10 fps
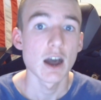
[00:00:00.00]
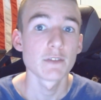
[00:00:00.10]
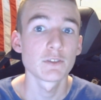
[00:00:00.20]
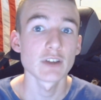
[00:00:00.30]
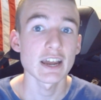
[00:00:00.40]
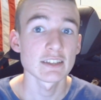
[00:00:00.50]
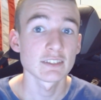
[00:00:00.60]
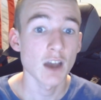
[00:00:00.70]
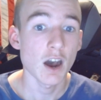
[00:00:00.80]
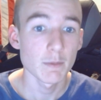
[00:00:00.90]
they're not as
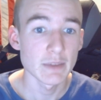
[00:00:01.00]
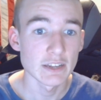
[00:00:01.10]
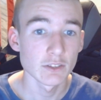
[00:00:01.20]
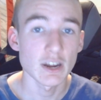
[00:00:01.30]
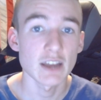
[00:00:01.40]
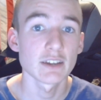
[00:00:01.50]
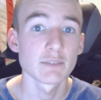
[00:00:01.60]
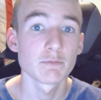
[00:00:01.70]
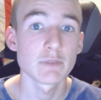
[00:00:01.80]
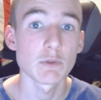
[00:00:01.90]
common, and they're not going
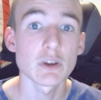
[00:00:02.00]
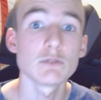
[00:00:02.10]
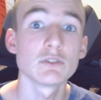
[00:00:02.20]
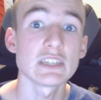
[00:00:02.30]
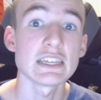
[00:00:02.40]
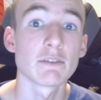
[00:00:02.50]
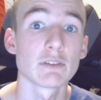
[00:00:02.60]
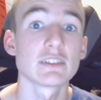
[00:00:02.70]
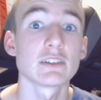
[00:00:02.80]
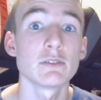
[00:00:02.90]
to be what you see every
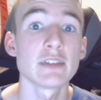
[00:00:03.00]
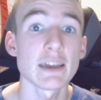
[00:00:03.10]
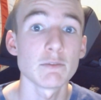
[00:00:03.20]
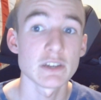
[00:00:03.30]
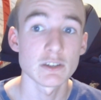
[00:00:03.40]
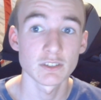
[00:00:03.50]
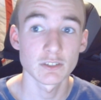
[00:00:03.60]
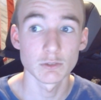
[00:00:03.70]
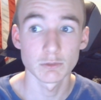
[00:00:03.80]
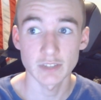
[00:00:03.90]
single day when
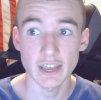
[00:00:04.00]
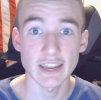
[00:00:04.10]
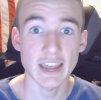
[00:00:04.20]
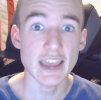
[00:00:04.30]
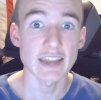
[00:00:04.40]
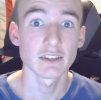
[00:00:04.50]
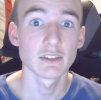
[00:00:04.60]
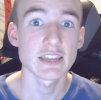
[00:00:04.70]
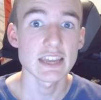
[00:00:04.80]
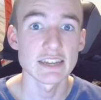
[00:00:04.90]
you say, hey,
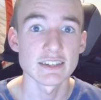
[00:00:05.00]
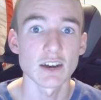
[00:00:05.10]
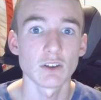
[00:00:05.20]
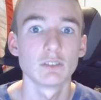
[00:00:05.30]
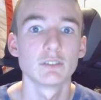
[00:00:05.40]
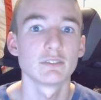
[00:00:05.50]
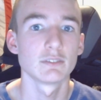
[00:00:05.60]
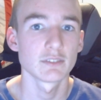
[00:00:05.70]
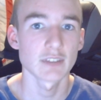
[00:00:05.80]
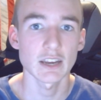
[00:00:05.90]
Intel.
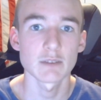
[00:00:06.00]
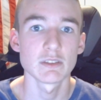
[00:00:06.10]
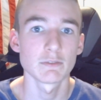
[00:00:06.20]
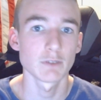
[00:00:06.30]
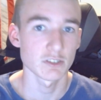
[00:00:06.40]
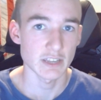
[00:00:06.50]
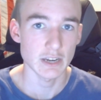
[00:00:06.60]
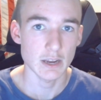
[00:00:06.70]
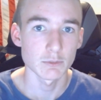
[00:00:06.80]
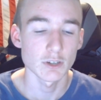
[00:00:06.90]
It's not going to be the first thing that
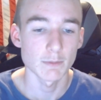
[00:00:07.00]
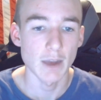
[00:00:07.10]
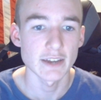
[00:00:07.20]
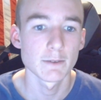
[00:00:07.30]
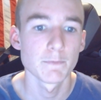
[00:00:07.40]
comes to your mind.